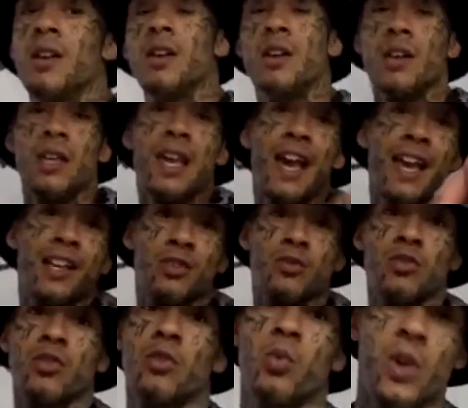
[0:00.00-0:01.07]
Yikes,
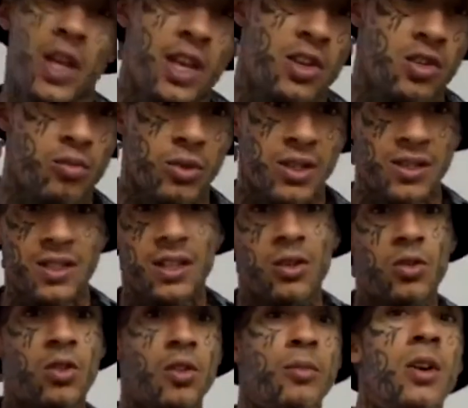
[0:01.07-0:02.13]
what's good with it? It's your boy
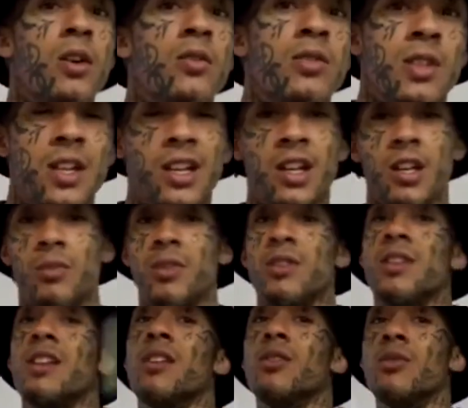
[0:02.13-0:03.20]
Tino Kamal, and today I'm going to be
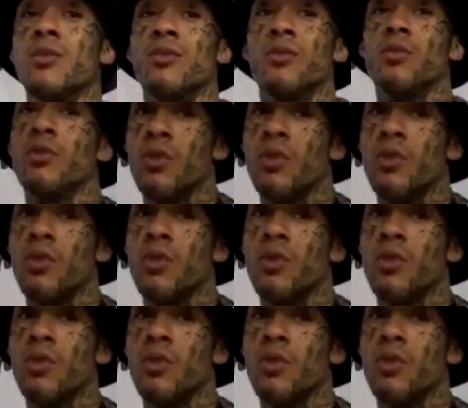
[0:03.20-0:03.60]
taking you through